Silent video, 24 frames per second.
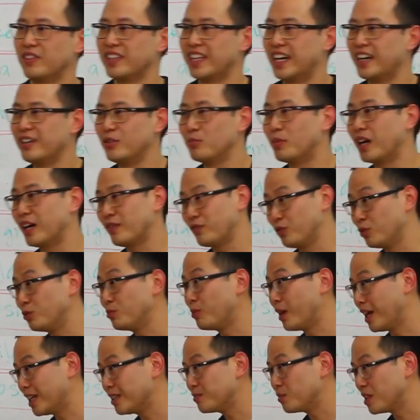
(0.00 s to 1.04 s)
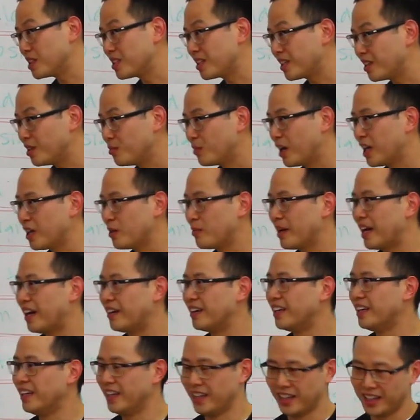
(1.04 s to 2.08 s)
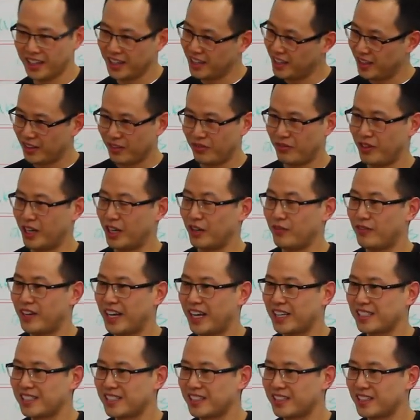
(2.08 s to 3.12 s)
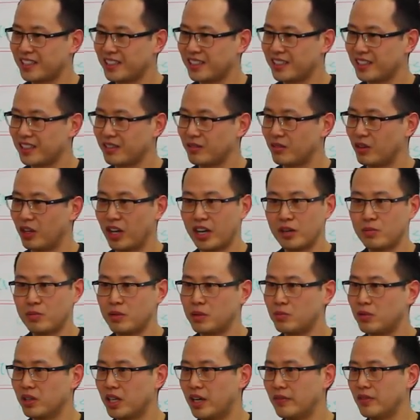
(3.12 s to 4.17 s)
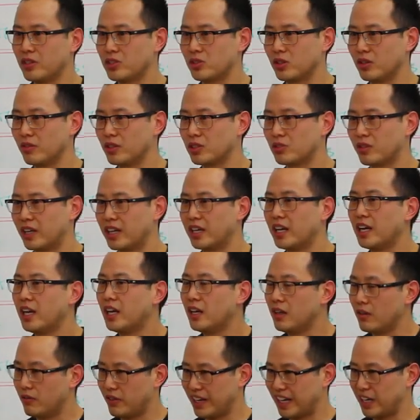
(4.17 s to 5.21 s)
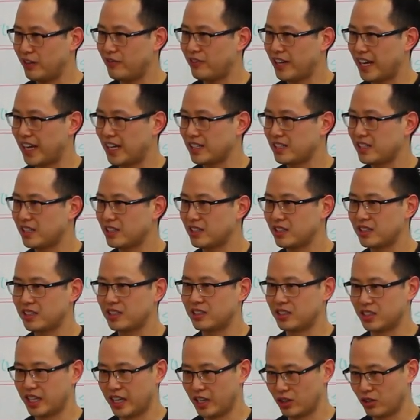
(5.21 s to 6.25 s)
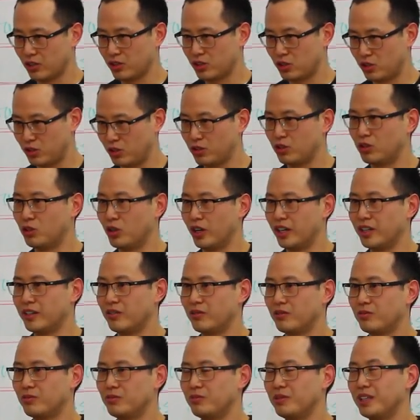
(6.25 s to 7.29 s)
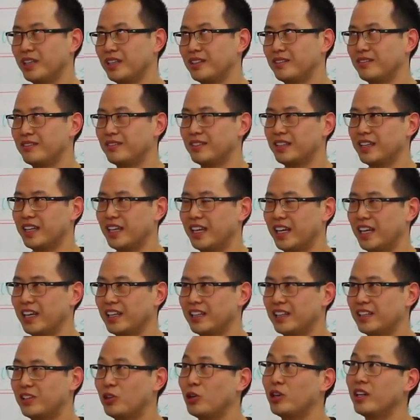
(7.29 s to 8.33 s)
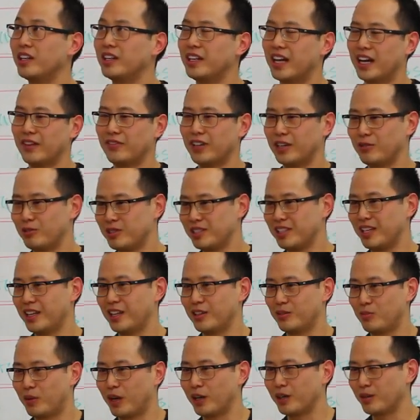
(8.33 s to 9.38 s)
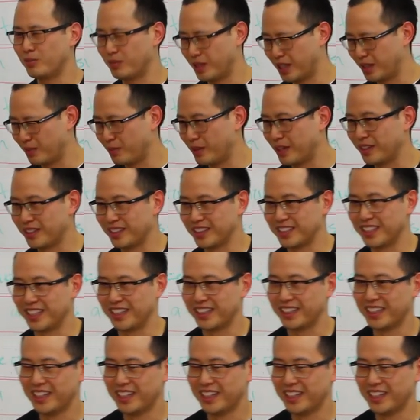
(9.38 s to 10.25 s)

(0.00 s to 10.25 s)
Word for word: like that. You buy food by, basically by the pound. Very fast. A lot of people love the service, right? Very fast. Container is good it good enough. I would say they probably could get a better container.